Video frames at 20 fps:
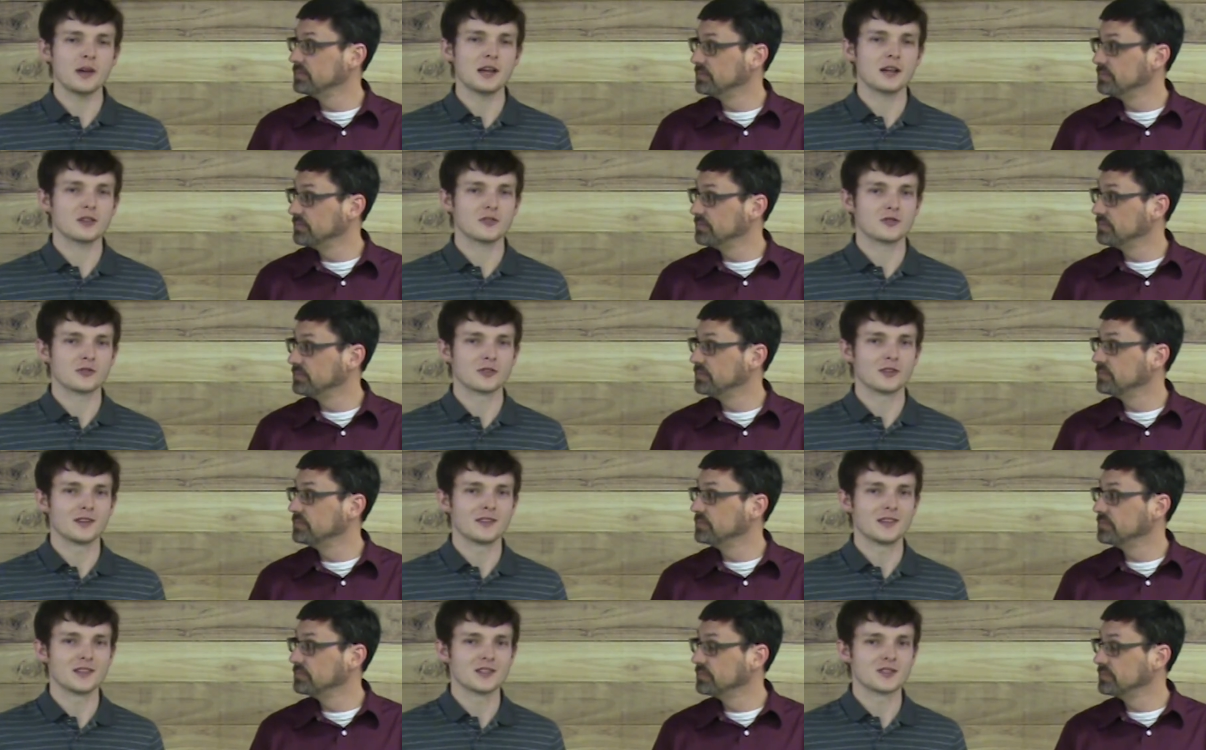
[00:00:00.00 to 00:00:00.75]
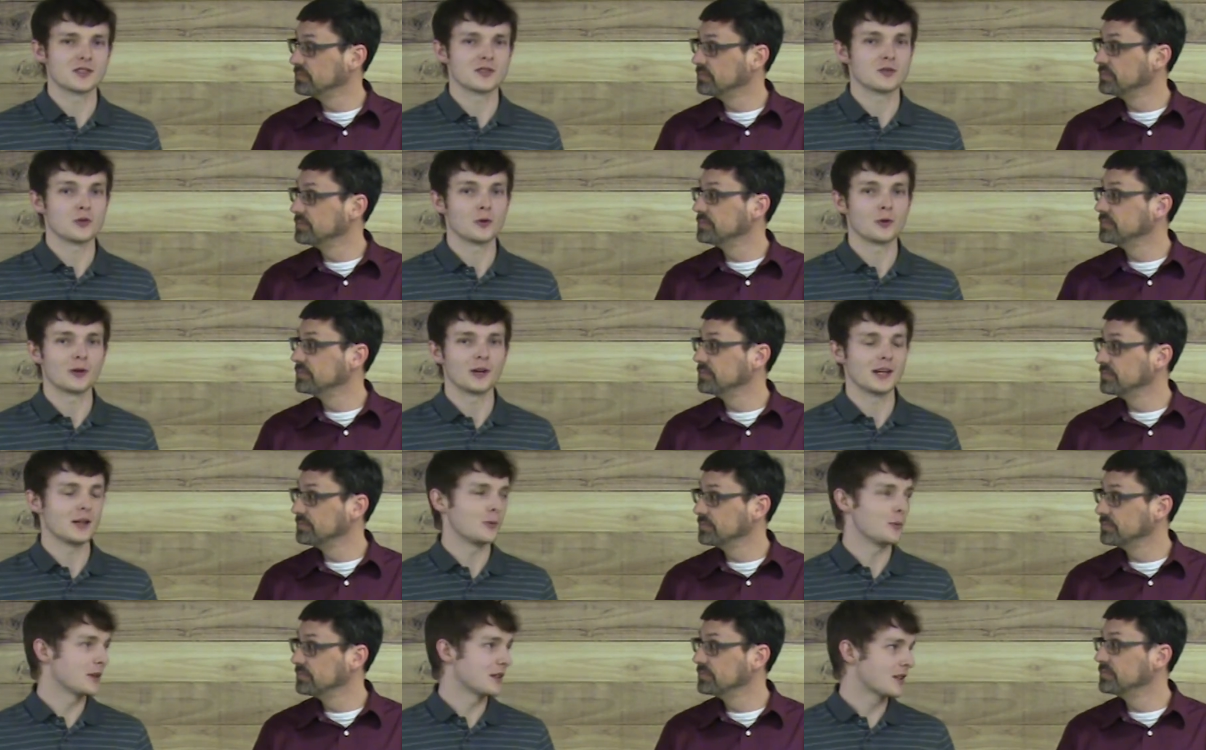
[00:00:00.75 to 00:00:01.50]
Speaker 1: picture in this
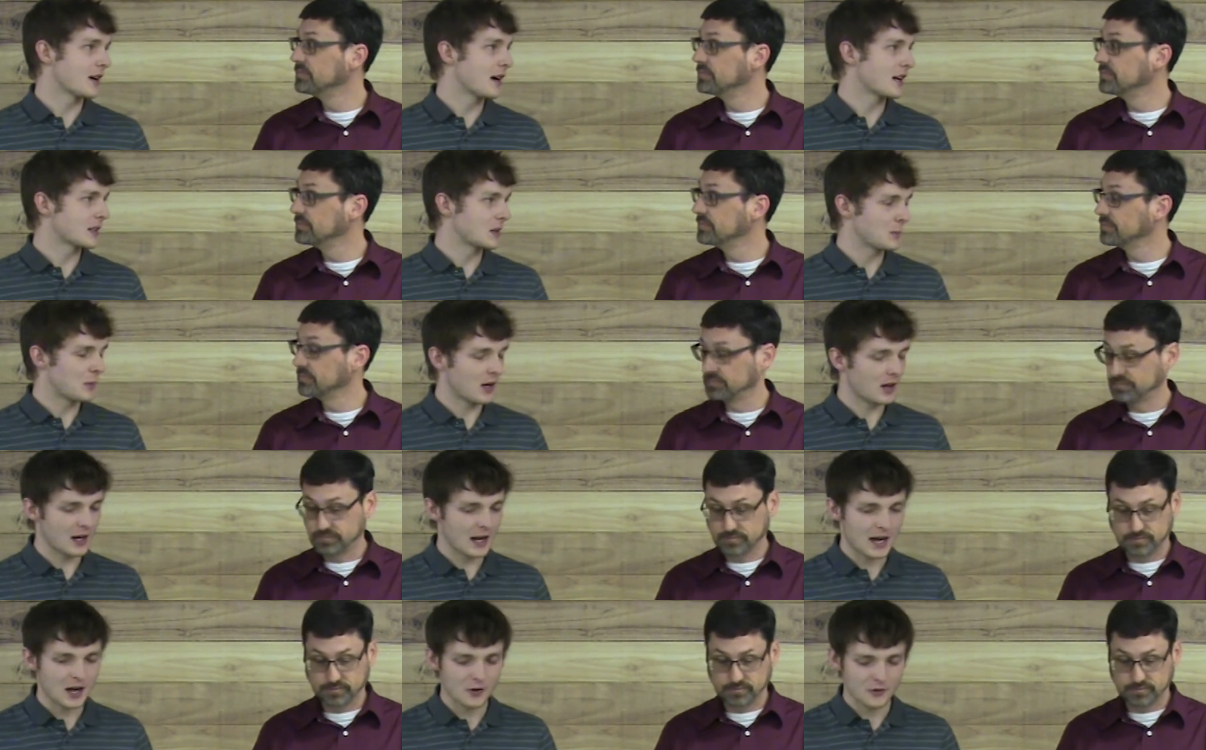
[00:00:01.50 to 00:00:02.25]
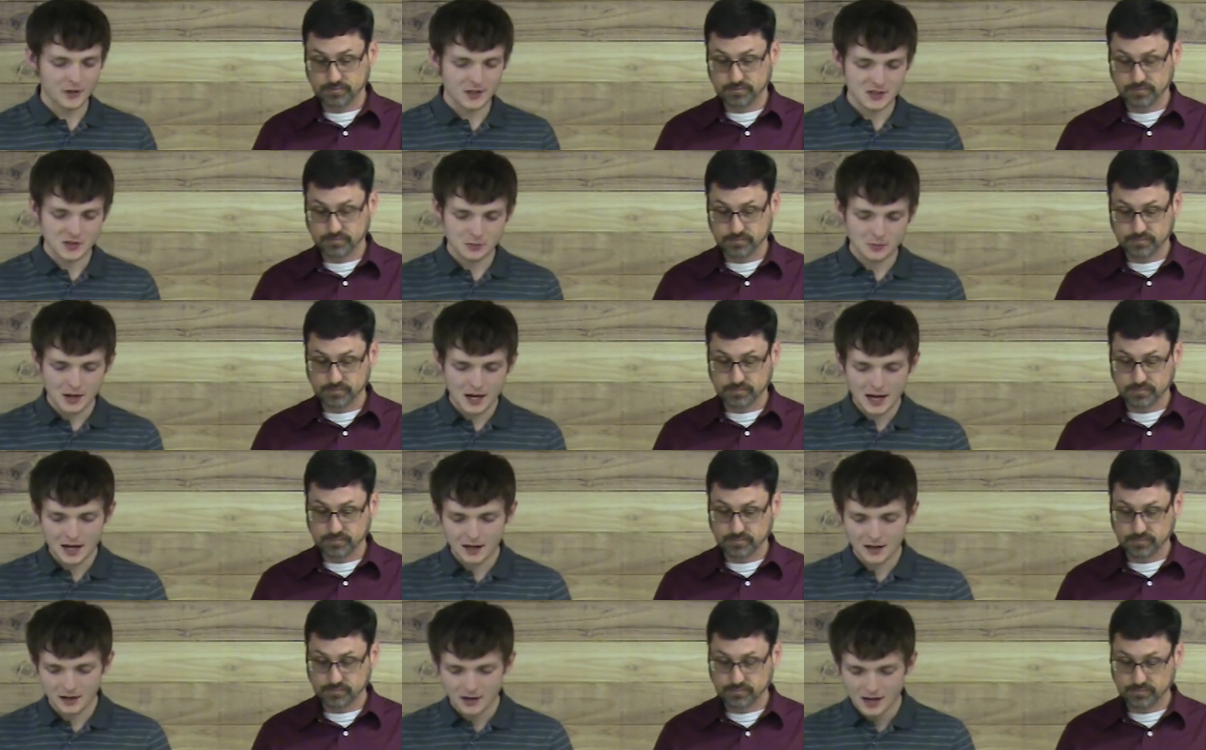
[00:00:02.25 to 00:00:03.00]
story. We talked about how this
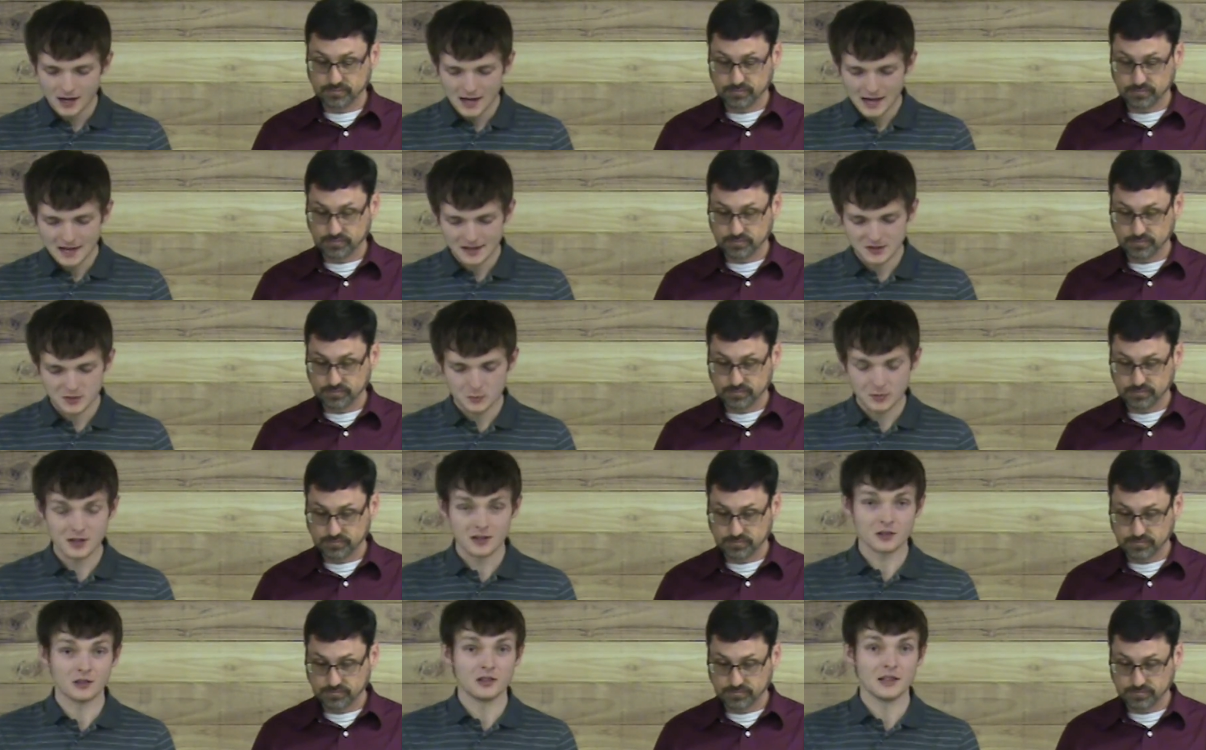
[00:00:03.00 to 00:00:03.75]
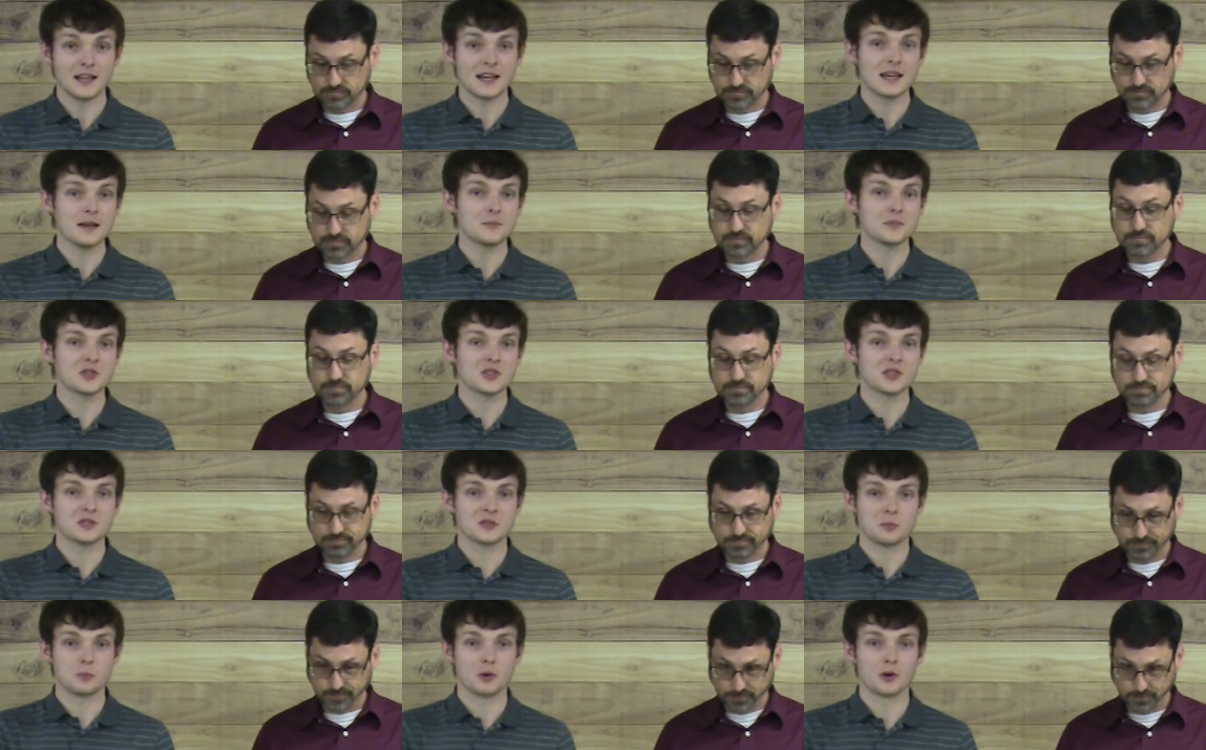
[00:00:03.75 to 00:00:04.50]
man has been lame
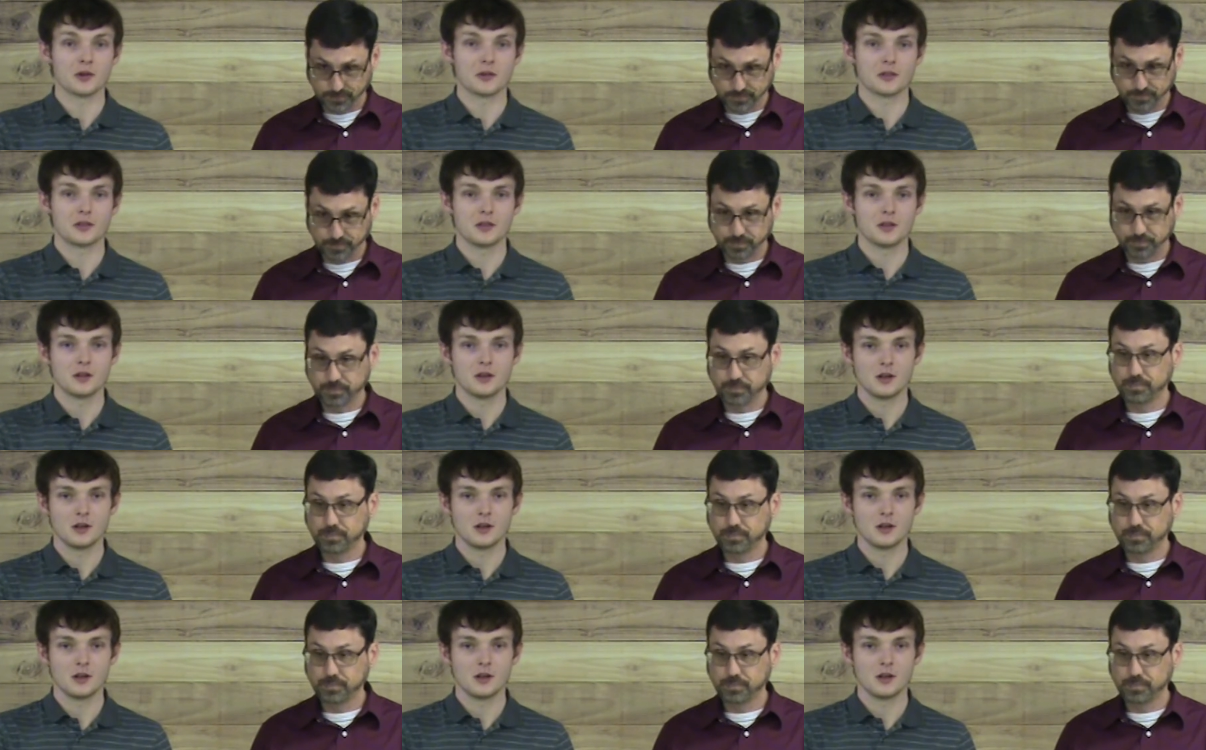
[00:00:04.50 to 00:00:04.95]
since birth.